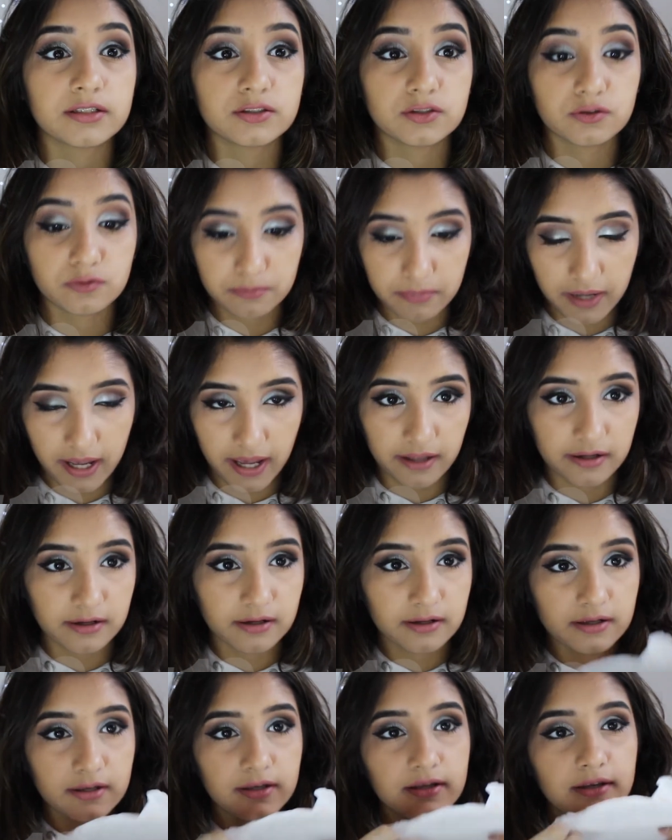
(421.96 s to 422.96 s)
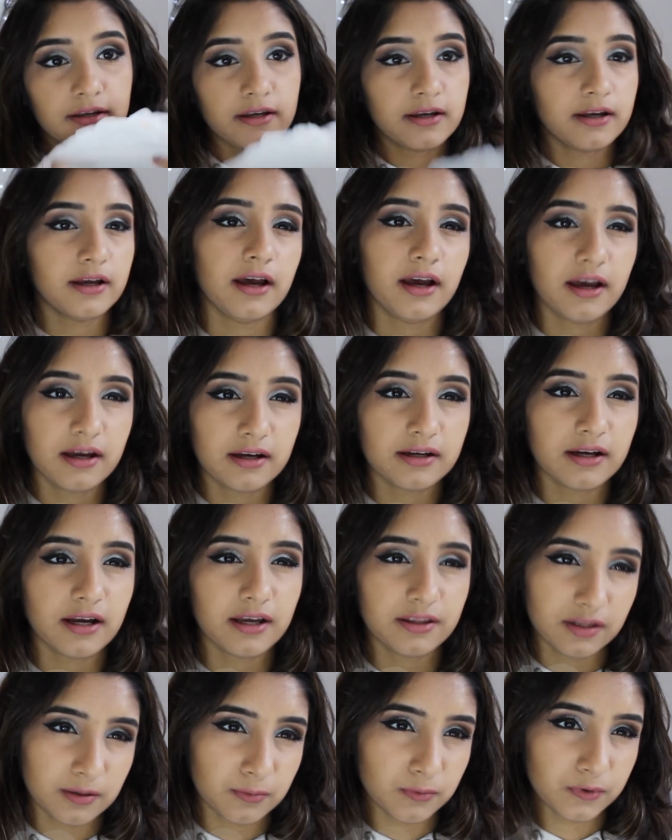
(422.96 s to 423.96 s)
into matte,
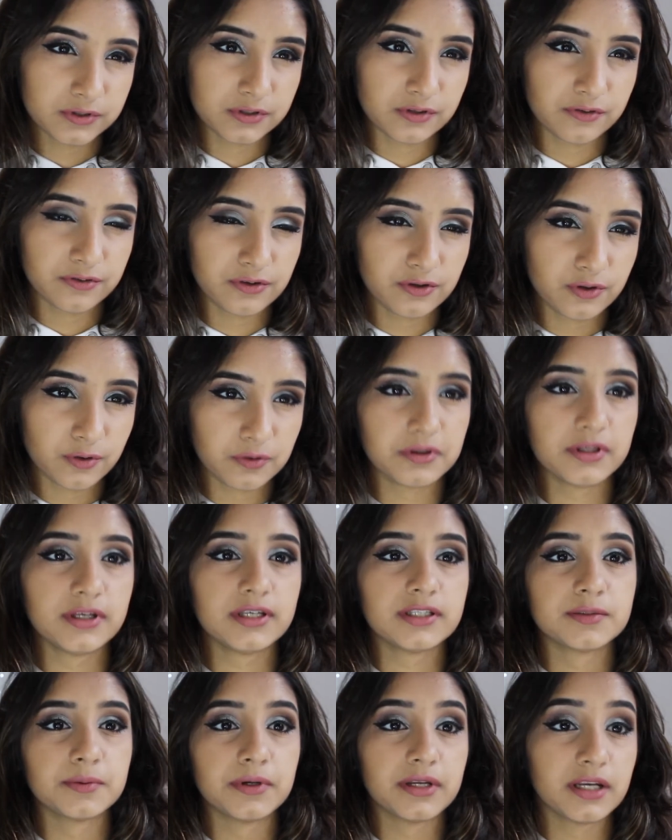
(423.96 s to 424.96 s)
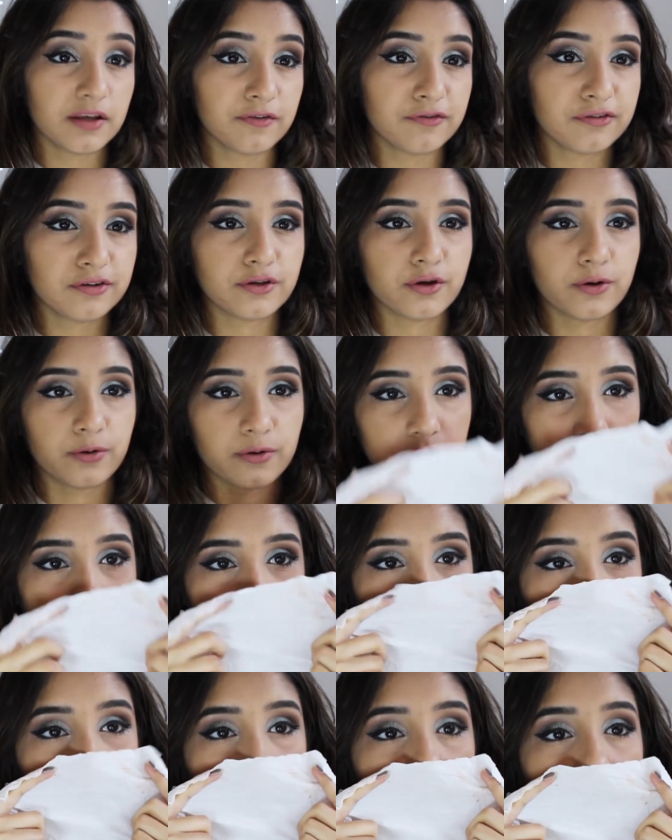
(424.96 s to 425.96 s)
I think most of you know this, but if you don't,
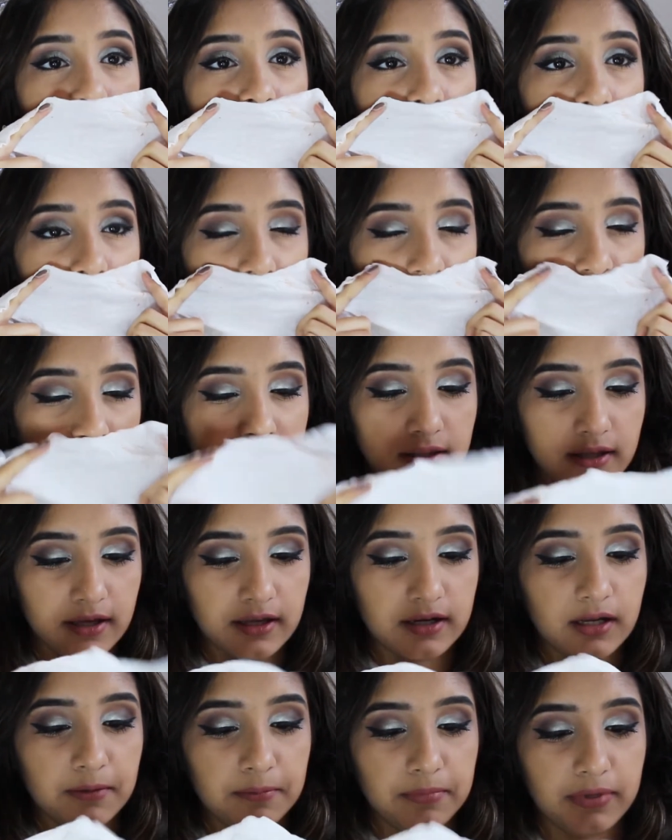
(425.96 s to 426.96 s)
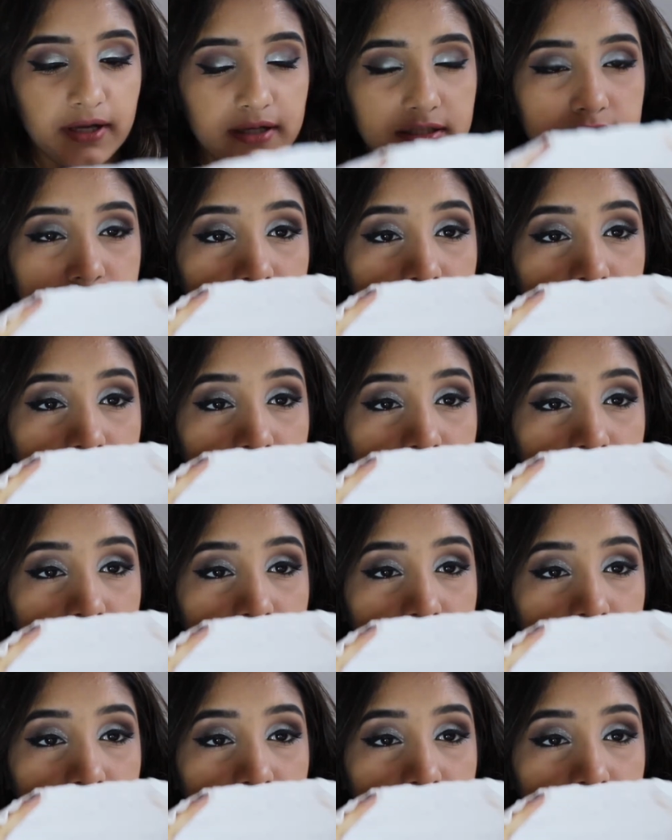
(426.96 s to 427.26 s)
then apply